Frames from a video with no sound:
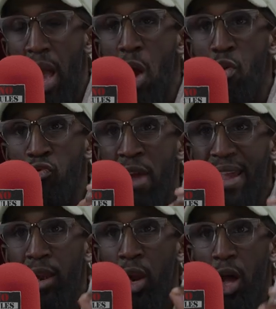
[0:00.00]
A
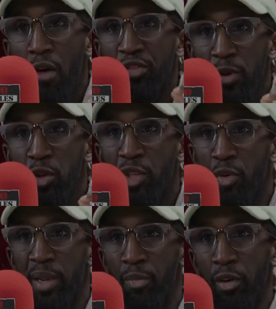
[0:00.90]
rat laughs when you
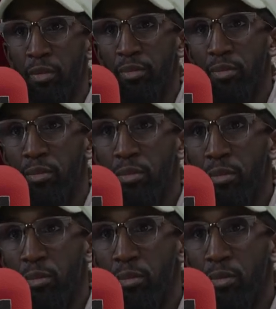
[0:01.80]
tickle them, bro.
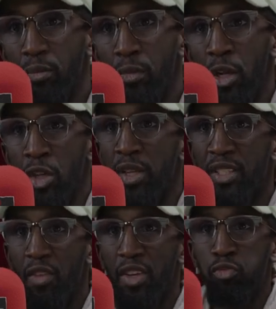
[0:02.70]
So
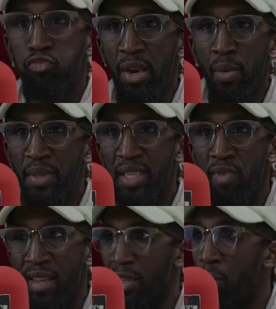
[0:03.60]
instead of us running when we see
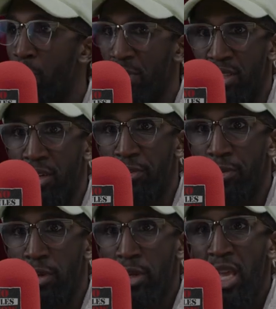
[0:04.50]
rats at home and stuff,
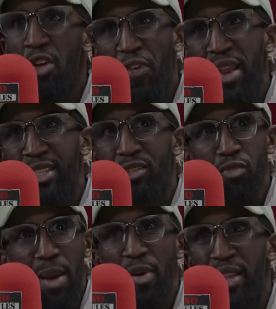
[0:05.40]
in fact, let's
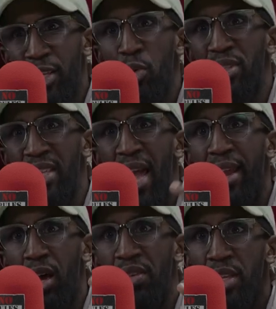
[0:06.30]
grab one and tickle and see how it
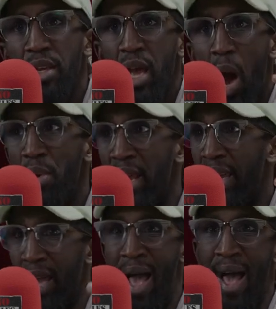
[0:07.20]
laughs. I want to
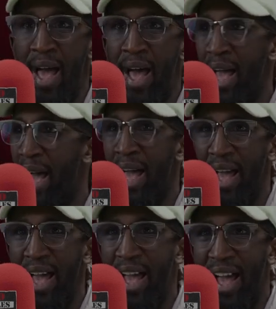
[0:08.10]
hear, ha ha
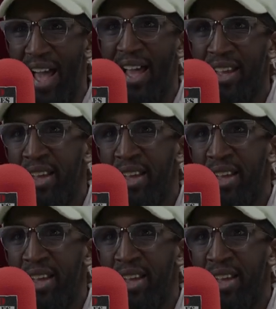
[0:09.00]
ha ha.